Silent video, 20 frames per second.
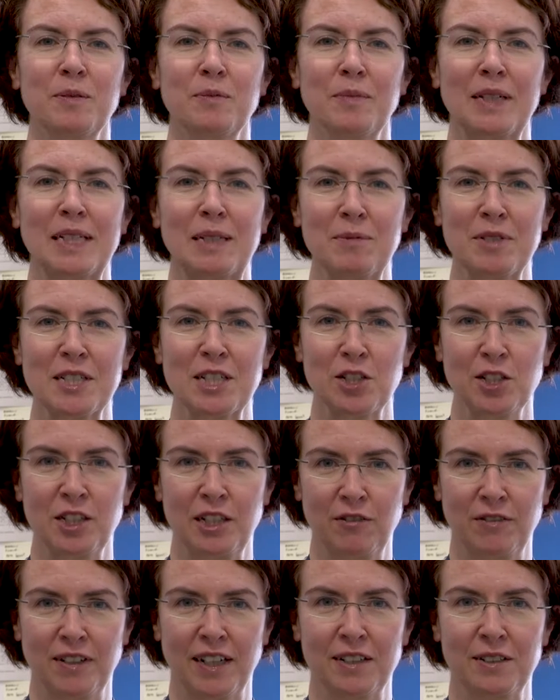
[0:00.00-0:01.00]
My name's
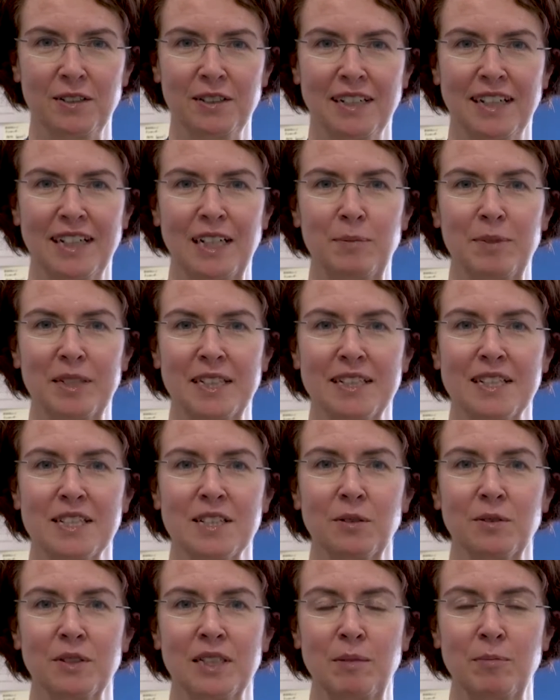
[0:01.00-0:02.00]
Katrina Farrell and I'm a
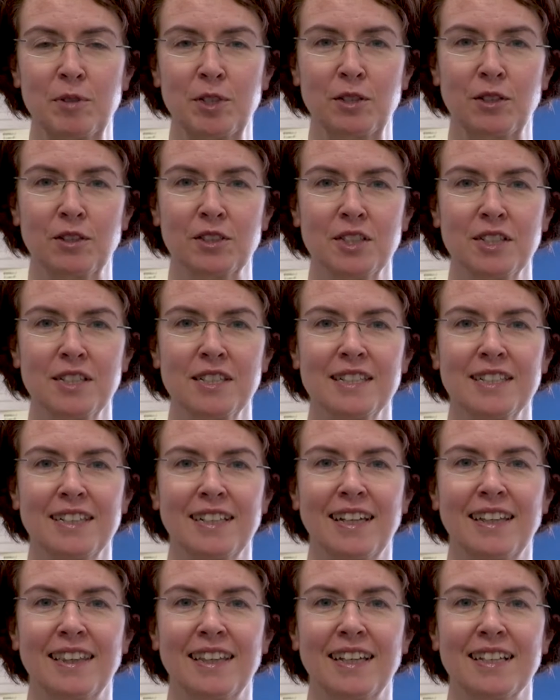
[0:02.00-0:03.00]
consultant haematologist,
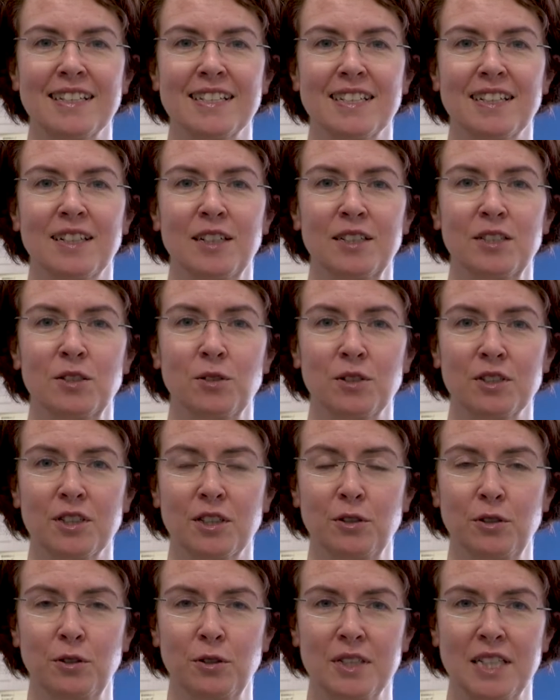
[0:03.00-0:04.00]
and that's a
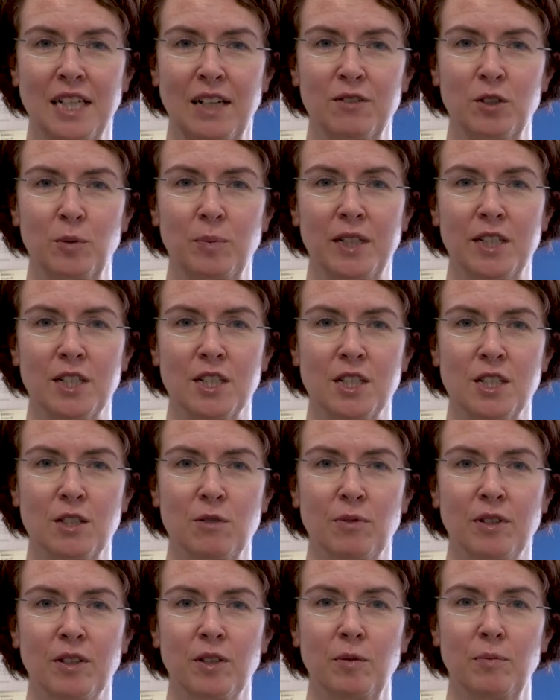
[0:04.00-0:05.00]
doctor who looks after
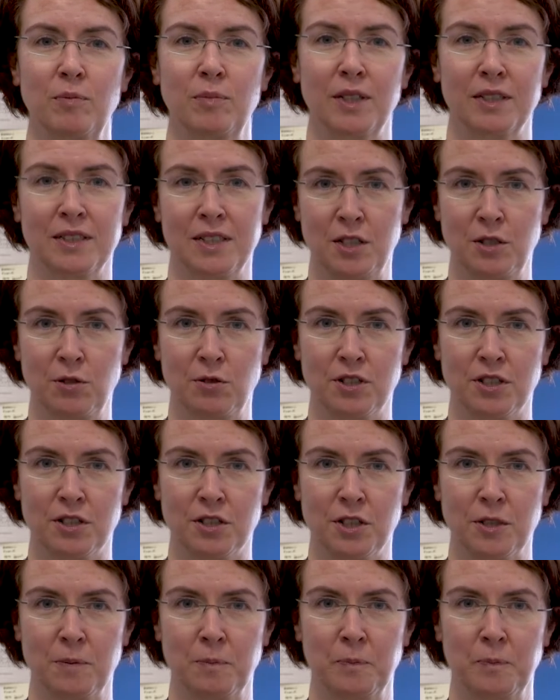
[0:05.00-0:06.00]
patients with blood
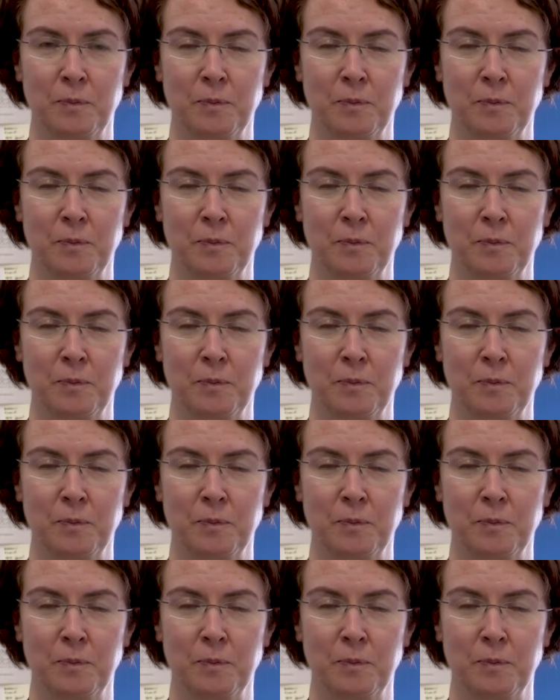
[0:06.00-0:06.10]
disorders.